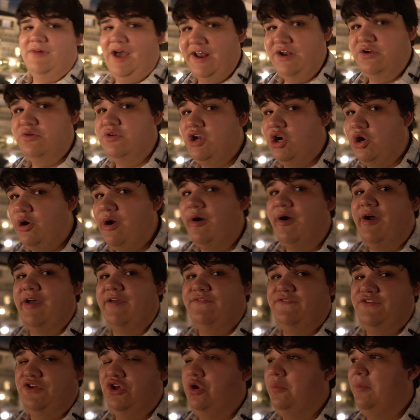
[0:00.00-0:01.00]
I don't know how I
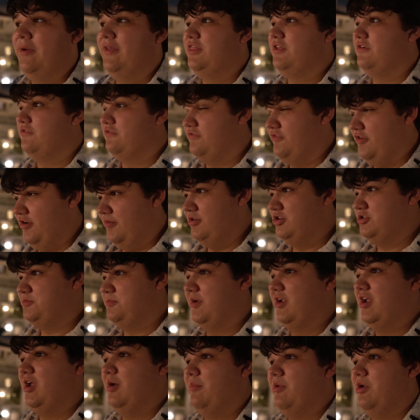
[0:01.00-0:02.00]
feel about the
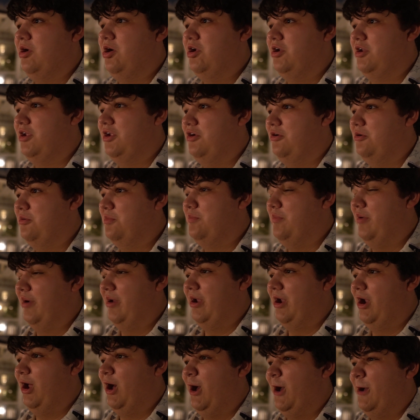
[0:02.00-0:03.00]
refurbishment coming on here,
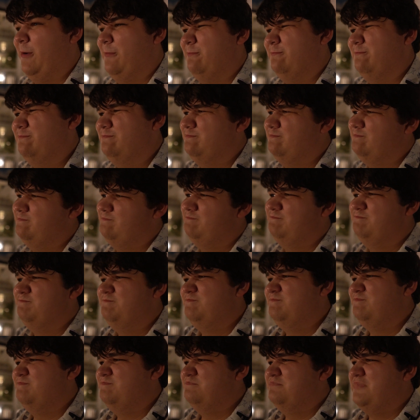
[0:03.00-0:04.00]
but I
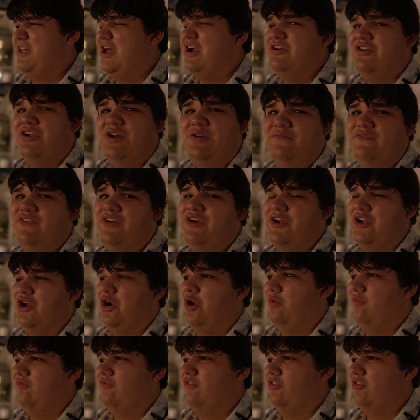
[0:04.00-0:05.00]
don't know. I'm very
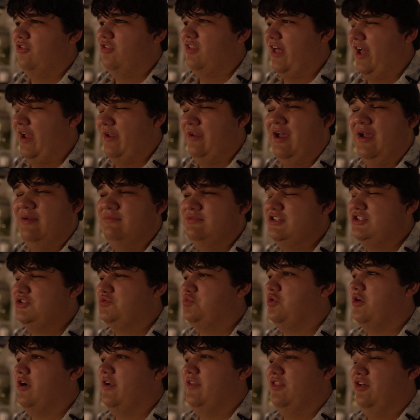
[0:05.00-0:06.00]
hopeful. I'm just
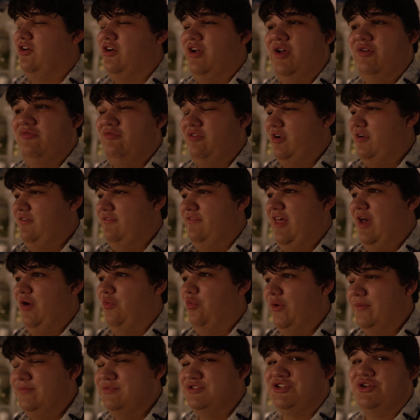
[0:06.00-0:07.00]
worried they'll get rid of that
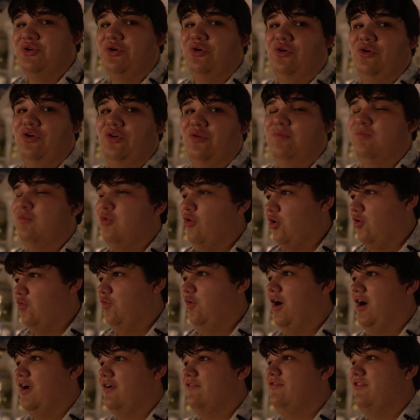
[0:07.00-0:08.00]
whimsical
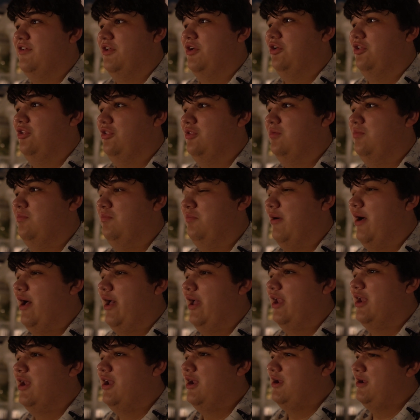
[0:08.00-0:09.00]
Boardwalk feel,
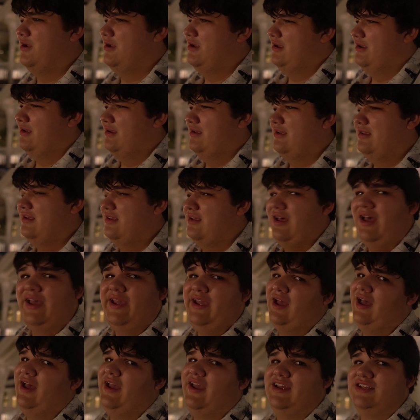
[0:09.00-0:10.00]
but
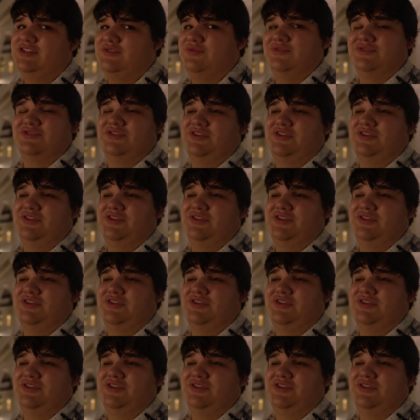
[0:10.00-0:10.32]
I guess we'll